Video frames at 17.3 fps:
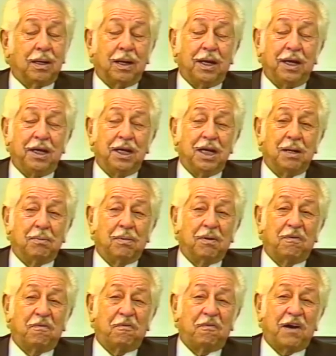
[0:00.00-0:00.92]
A
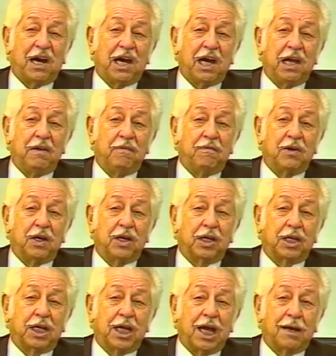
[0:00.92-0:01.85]
number five
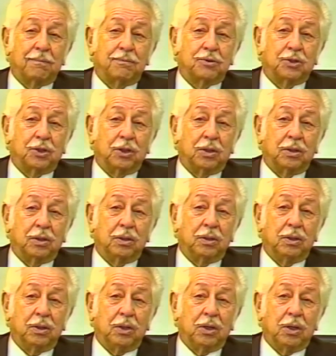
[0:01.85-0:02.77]
capsule,
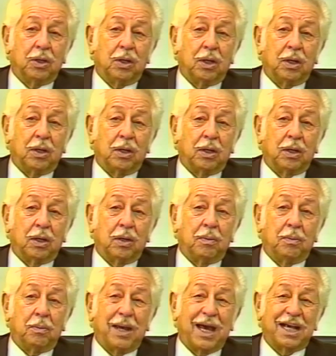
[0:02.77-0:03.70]

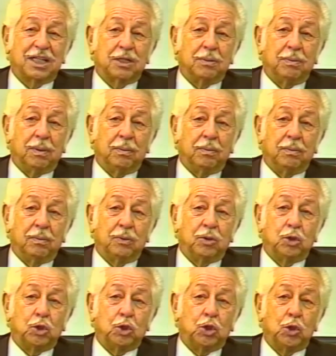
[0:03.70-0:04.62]
maximum,
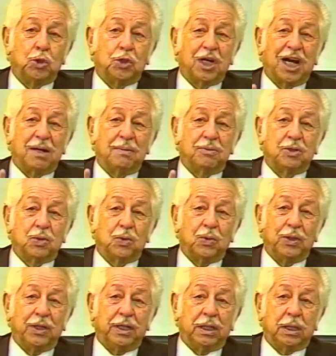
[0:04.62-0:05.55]
two times a
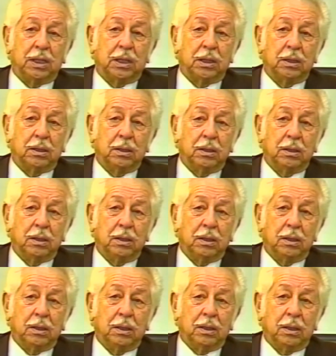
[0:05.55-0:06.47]
week.
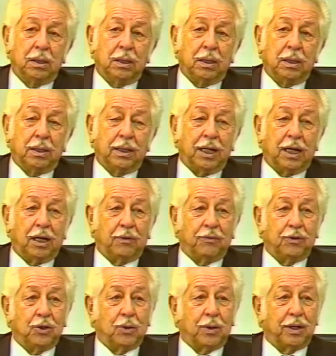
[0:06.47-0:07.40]
Now,
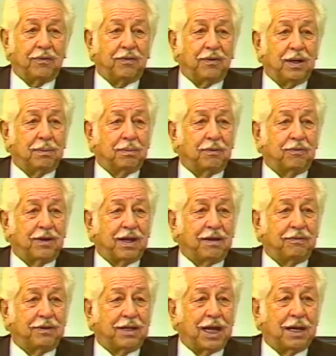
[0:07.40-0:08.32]
if you know what a number
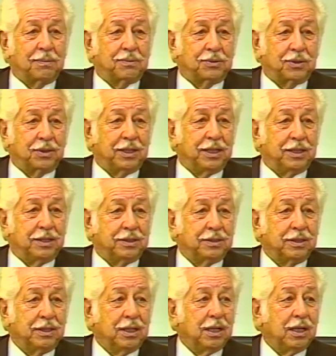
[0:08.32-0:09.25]
five capsule is,
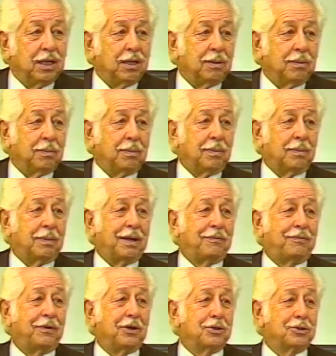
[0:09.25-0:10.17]

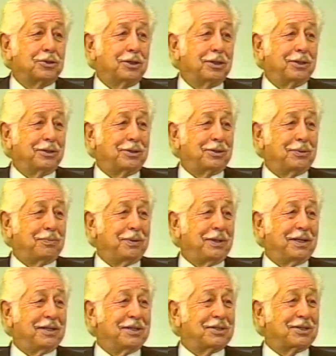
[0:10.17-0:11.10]
my fingers are a little too
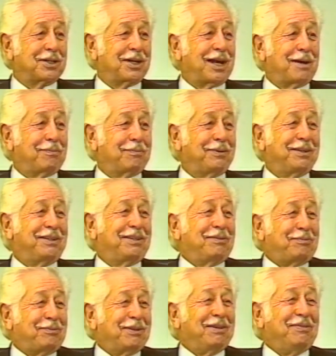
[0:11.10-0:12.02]
big and sloppy
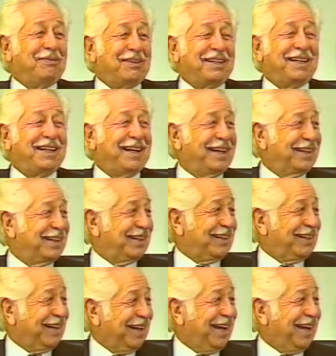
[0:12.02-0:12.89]
to put them together.